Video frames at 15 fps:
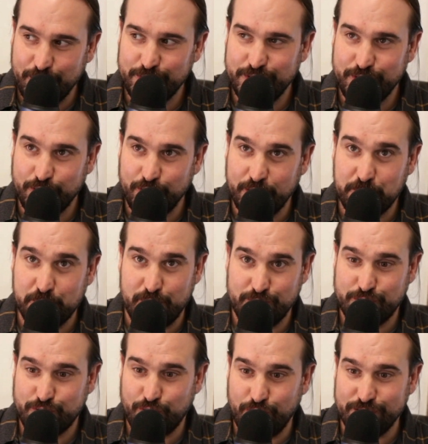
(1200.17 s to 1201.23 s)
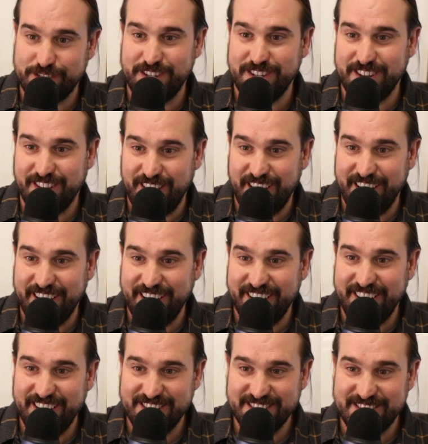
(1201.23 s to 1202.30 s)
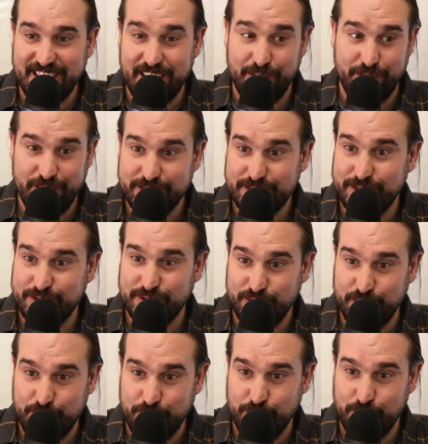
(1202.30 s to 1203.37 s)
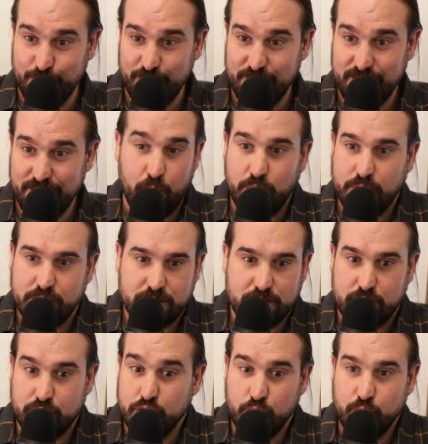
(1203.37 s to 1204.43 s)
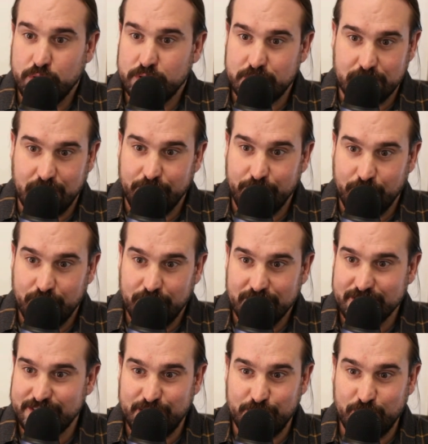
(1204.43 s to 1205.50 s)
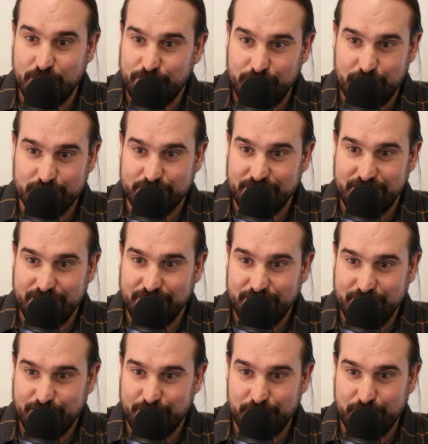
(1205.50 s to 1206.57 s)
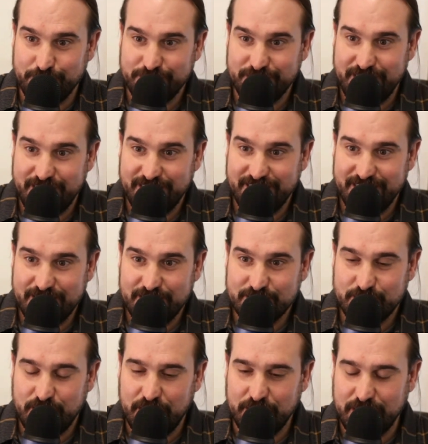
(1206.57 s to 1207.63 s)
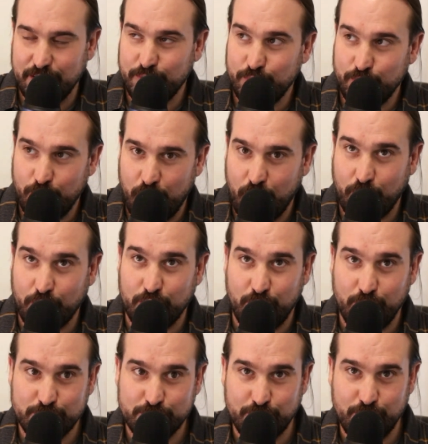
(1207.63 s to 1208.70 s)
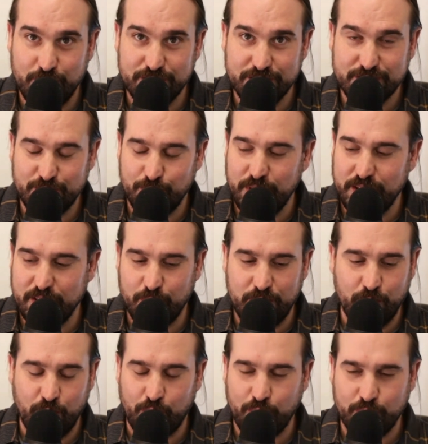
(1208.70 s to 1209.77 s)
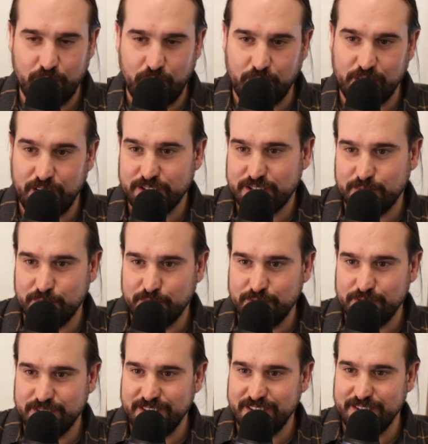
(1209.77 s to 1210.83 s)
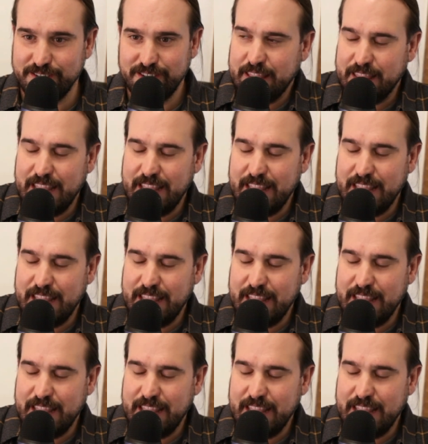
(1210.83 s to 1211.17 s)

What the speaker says: to go to your most trusted client and say, this is new. Can we just do this together and see what it feels like from your side of things? I think our culture and just the way that we work with our customers, and